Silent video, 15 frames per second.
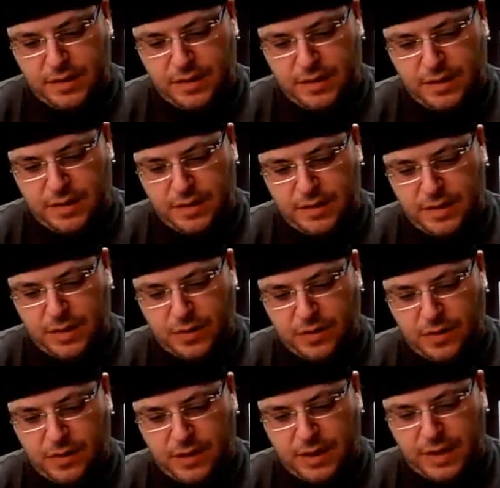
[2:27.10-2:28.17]
Yeah, these
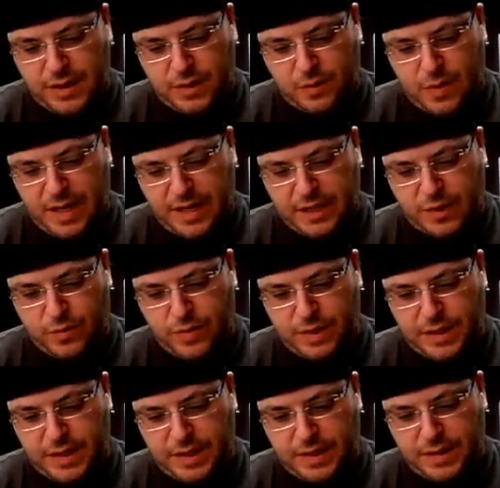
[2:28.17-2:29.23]
are all his
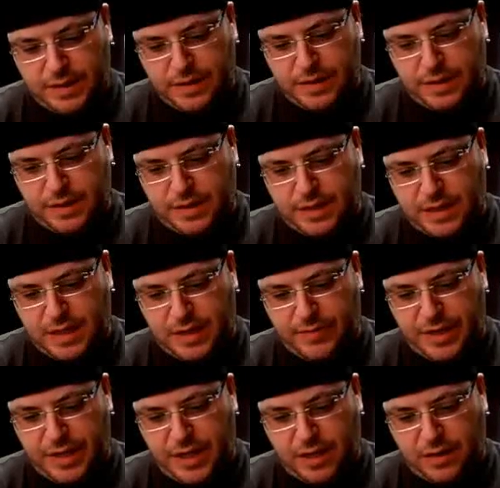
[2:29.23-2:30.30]
Waxwork stickers. They
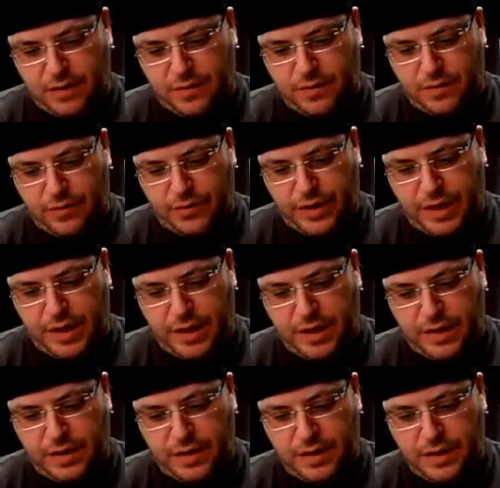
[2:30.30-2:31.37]
come in yellow,
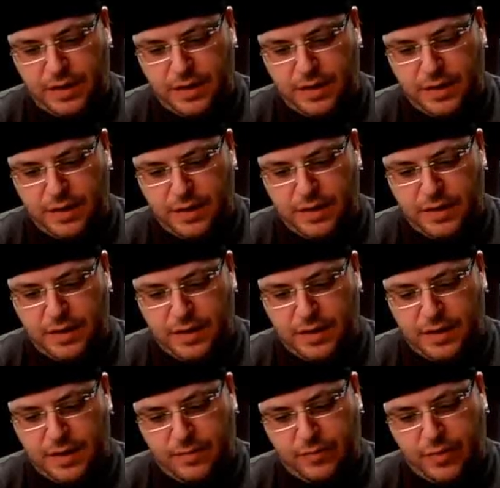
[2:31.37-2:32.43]
green,
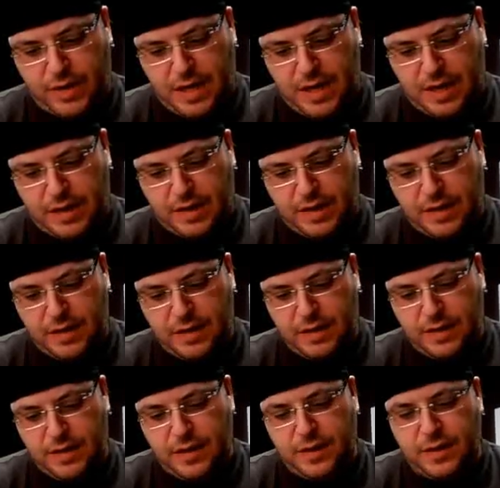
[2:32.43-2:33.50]
and black.
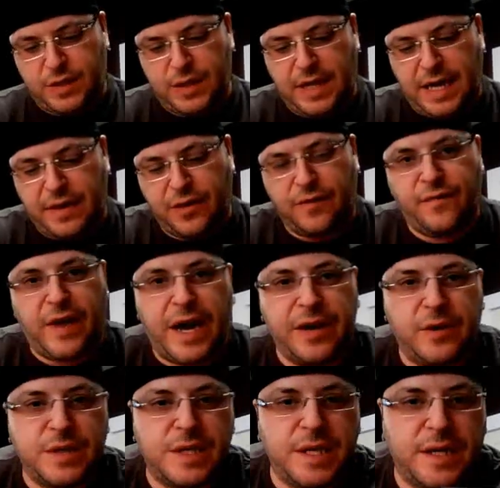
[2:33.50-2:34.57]
So yeah, they're
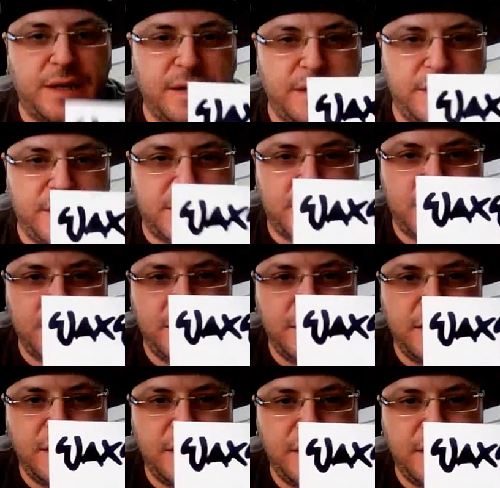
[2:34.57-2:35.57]
vinyl stickers.